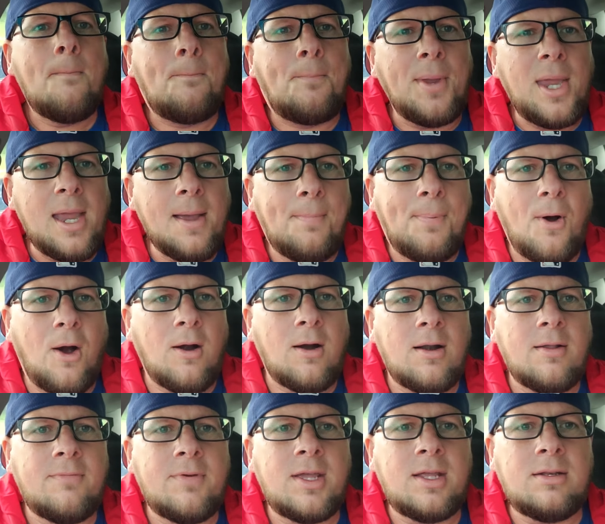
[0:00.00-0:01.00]
be a part
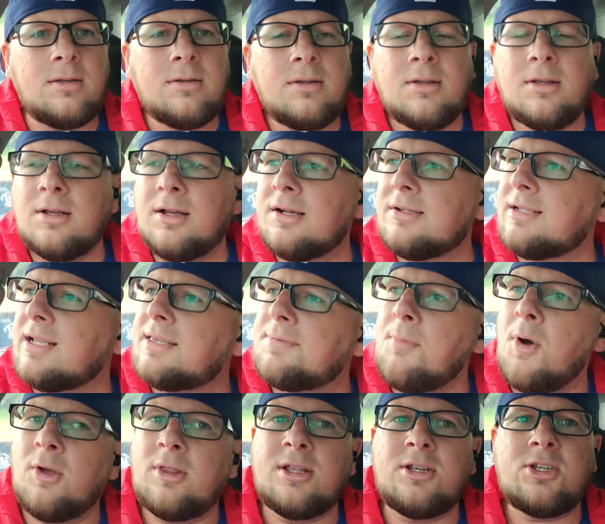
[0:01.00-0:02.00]
of it, because it's
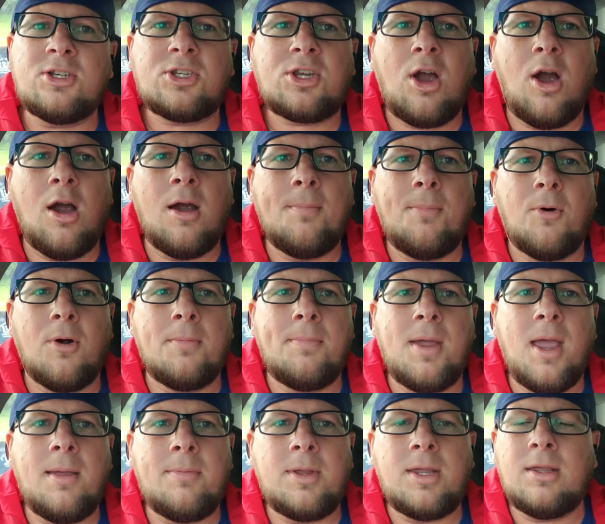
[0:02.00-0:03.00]
more than just cardboard,
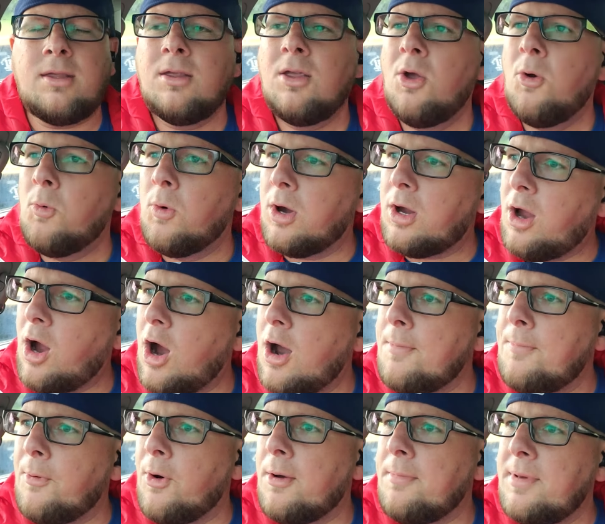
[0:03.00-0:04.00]
baby. Where
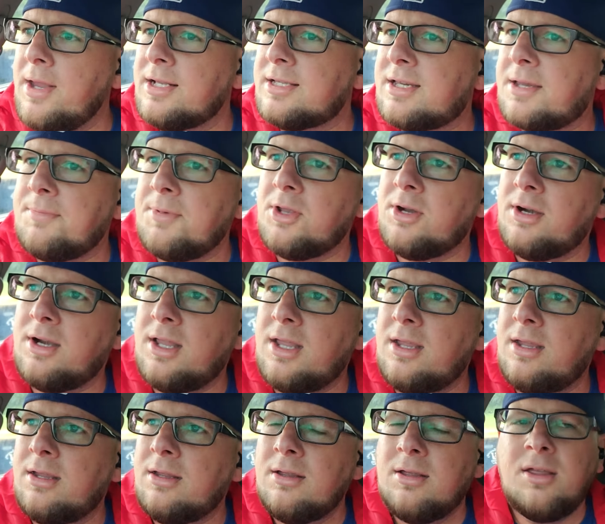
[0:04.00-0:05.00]
cardboard meets
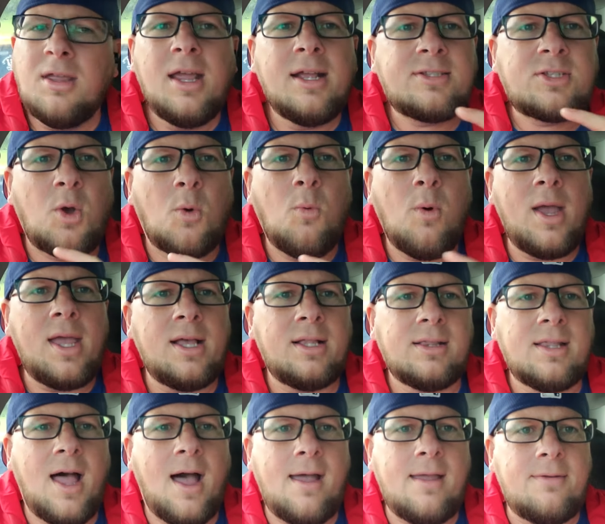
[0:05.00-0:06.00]
community, it's a way of
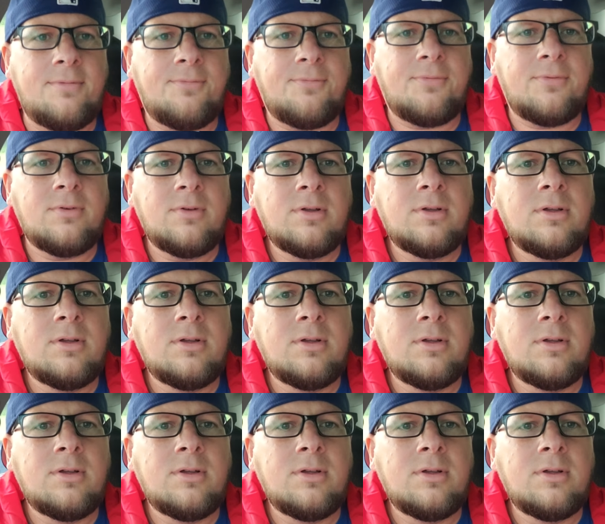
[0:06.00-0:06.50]
life.